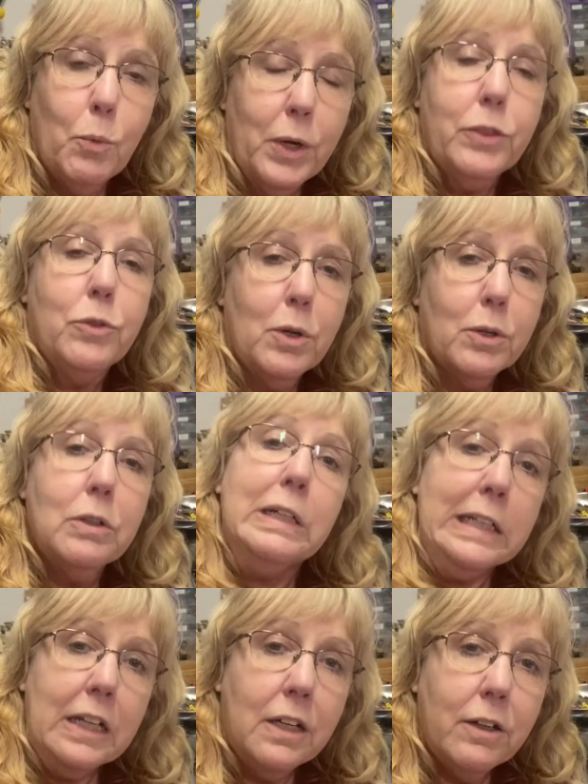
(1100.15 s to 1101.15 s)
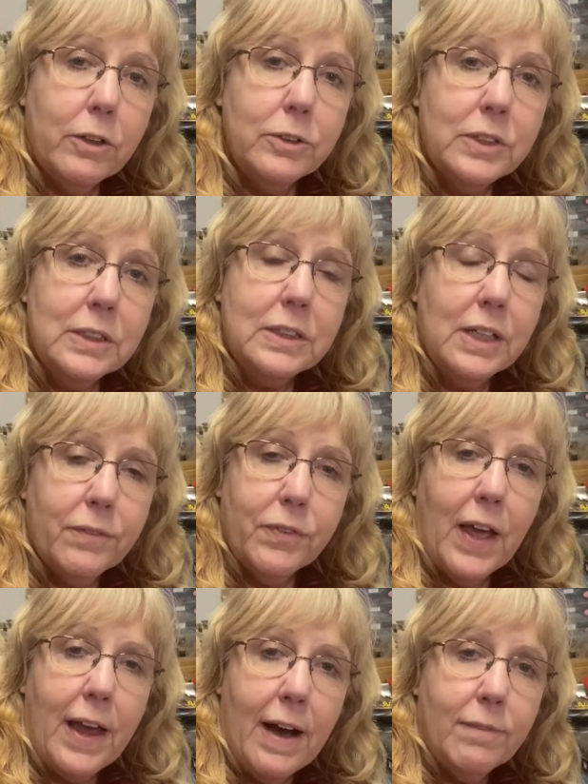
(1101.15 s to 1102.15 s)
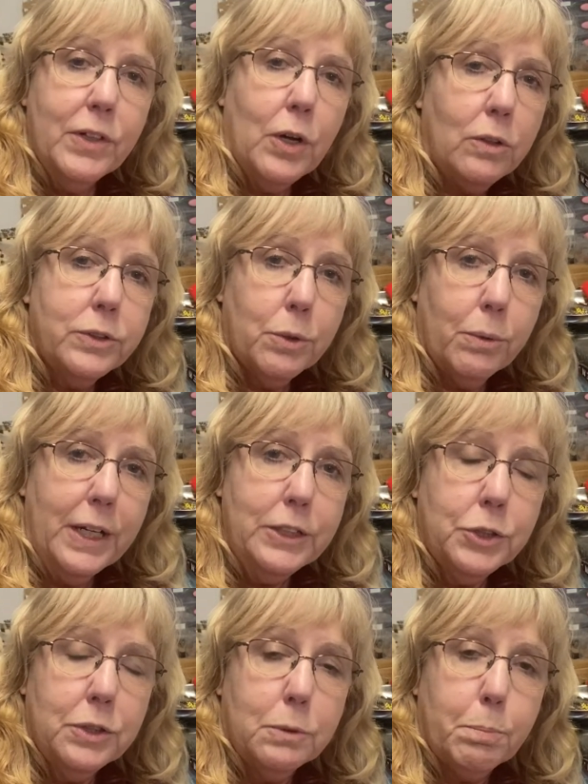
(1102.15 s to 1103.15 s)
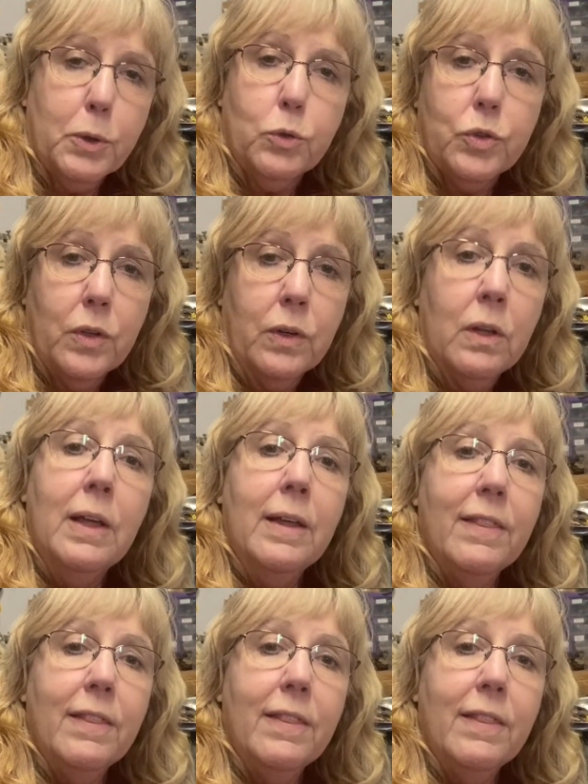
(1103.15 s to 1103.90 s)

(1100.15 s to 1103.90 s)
with your cleaners and see if they have an alterations person